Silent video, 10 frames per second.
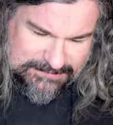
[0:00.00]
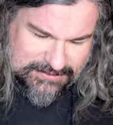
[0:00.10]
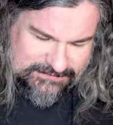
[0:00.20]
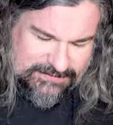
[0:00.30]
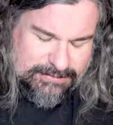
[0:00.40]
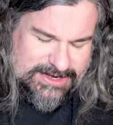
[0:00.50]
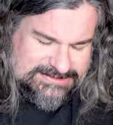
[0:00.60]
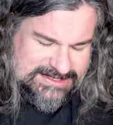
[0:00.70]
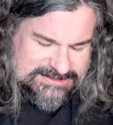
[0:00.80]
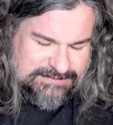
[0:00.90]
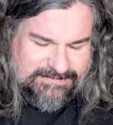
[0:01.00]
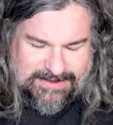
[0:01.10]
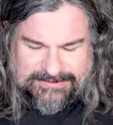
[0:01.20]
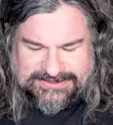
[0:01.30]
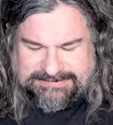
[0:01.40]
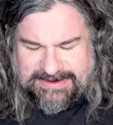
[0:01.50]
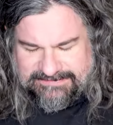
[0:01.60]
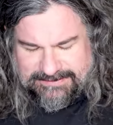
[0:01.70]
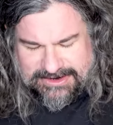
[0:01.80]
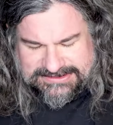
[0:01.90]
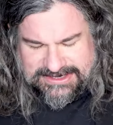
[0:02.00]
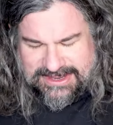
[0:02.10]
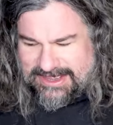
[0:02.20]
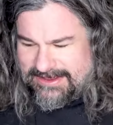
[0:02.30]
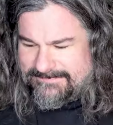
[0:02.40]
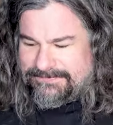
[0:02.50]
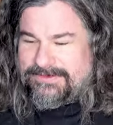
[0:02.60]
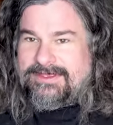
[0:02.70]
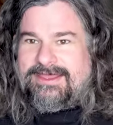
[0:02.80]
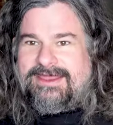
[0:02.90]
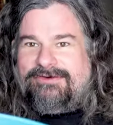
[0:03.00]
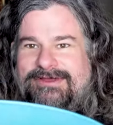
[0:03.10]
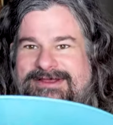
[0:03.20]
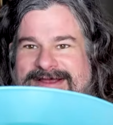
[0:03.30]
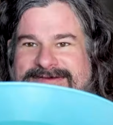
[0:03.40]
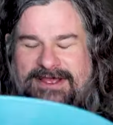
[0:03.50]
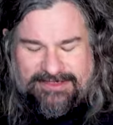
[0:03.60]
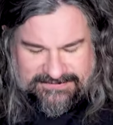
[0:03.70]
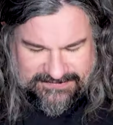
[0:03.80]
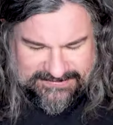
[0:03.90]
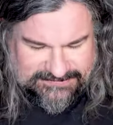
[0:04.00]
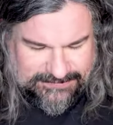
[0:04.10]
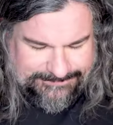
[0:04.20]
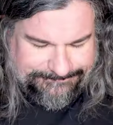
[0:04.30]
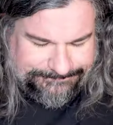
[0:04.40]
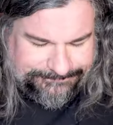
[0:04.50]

beautiful pressing as we've come to expect from RTI, and a really nice color for this one.